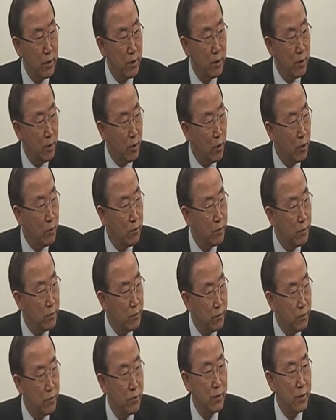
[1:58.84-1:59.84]
of
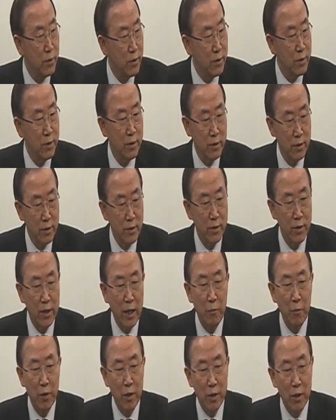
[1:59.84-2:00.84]

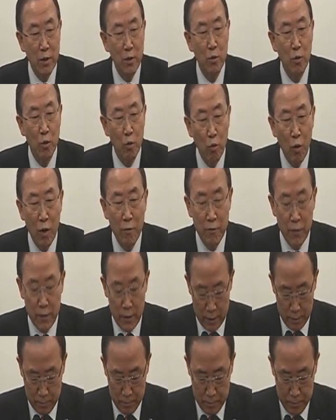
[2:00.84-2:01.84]
chemical
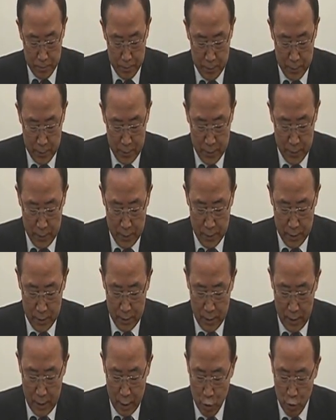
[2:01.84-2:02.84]
warfare.
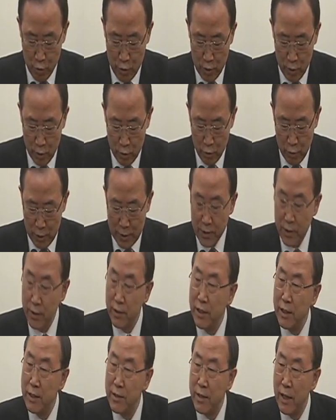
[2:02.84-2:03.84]
As we address
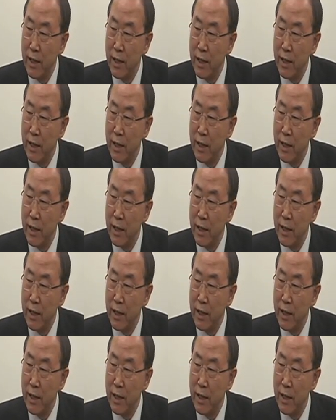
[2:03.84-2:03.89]
these